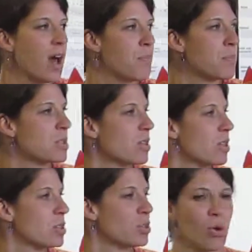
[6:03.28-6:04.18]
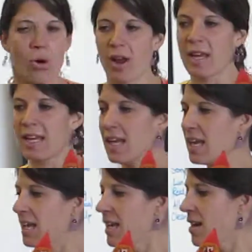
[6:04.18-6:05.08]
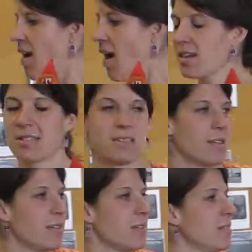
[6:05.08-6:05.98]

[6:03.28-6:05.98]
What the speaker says: up to the door and he knocked on